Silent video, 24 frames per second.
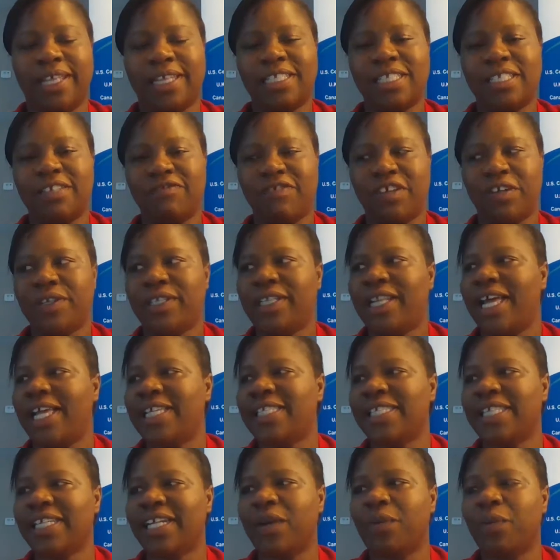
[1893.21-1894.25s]
that's the very
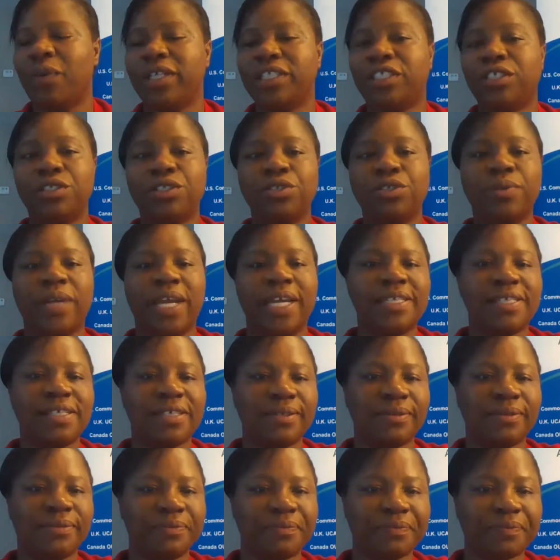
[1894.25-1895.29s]
last thing I want to
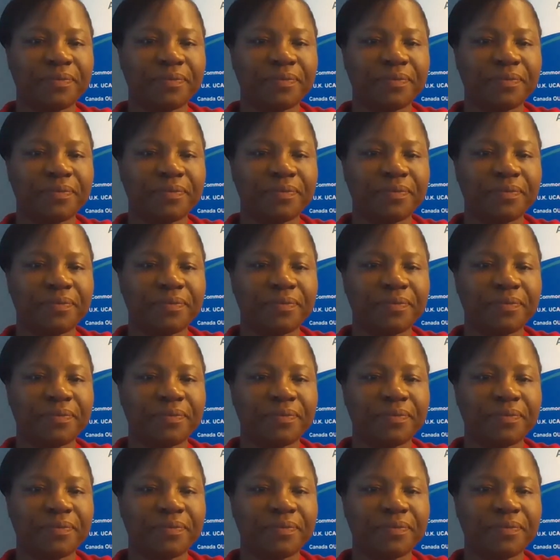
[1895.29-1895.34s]
address.